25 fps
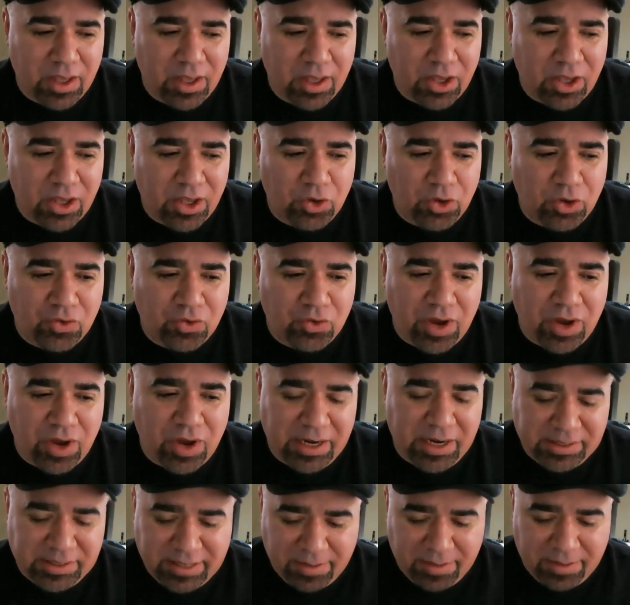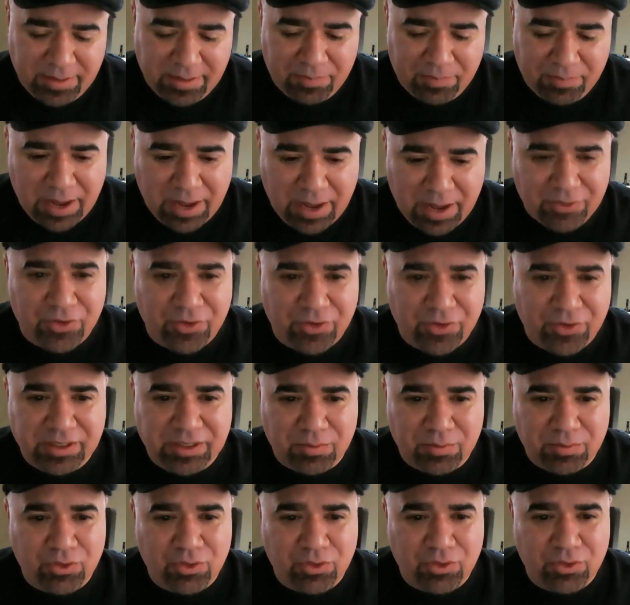you try to set boundaries
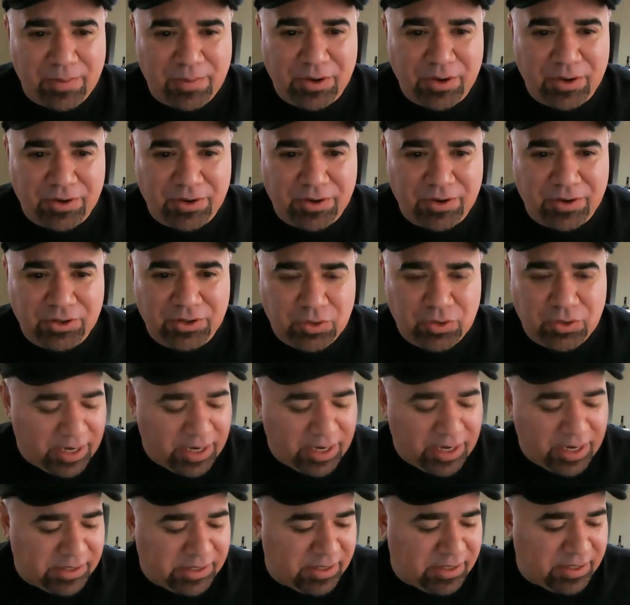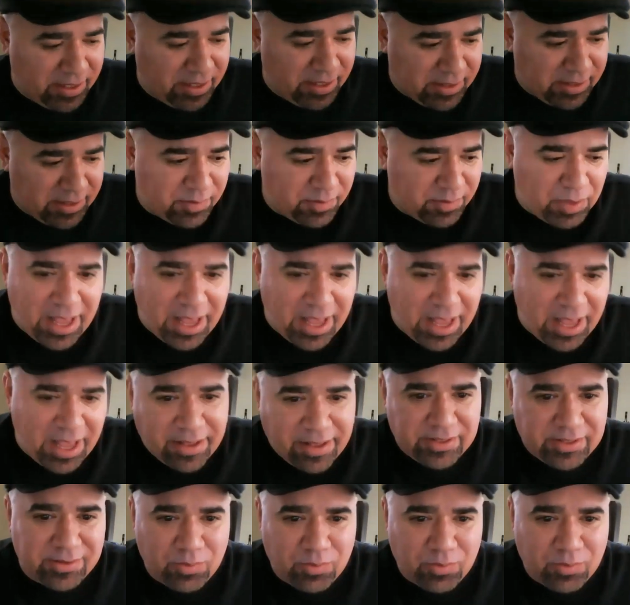and parameters. You try to say, this is black,
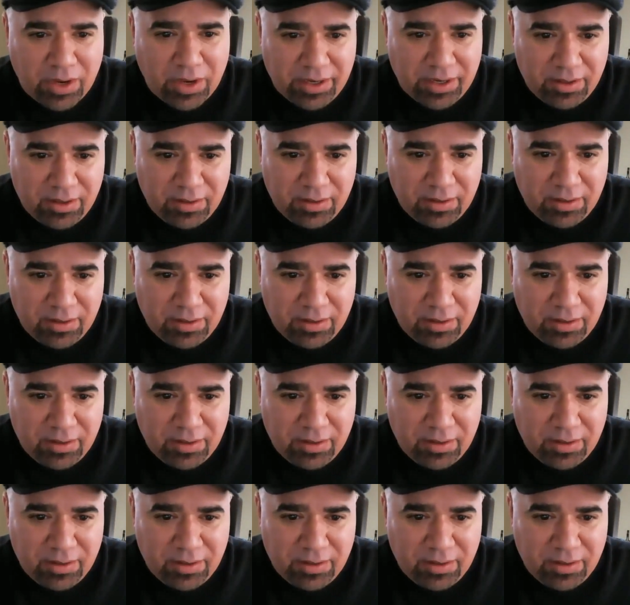this is white.